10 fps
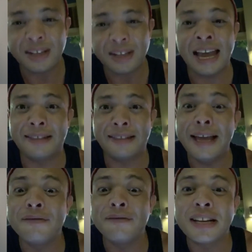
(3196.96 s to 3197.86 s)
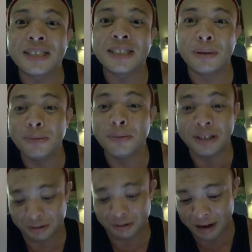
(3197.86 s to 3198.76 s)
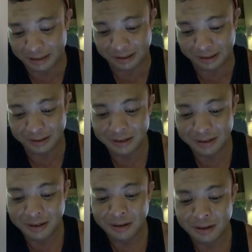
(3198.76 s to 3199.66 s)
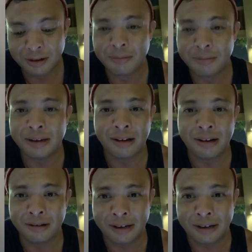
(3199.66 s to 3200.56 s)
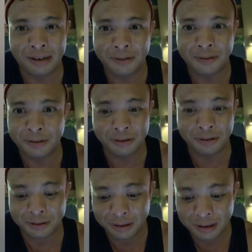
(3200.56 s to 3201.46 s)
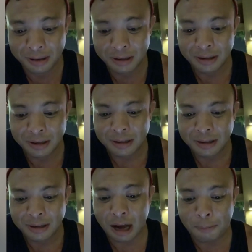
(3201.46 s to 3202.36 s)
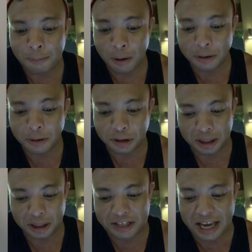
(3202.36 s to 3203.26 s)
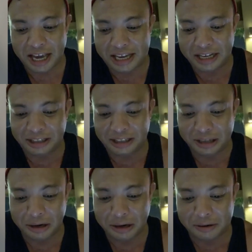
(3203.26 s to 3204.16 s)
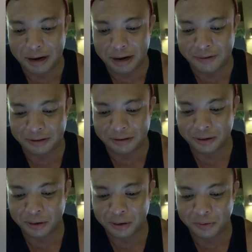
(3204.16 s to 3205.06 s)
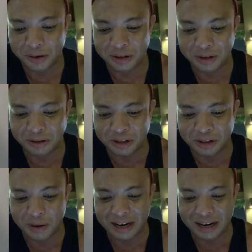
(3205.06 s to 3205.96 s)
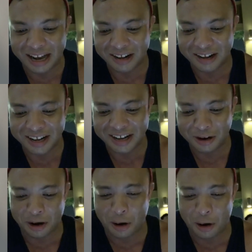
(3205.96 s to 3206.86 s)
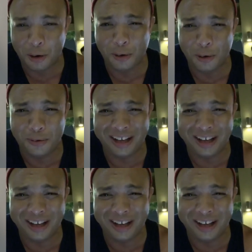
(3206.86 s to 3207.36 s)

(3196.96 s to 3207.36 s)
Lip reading: And then Vanessa Bermudez writes, oh my God, girl, I love you too. Stop, ho, you should have taken it to your grave. Now the whole world knows you a liar and a ho.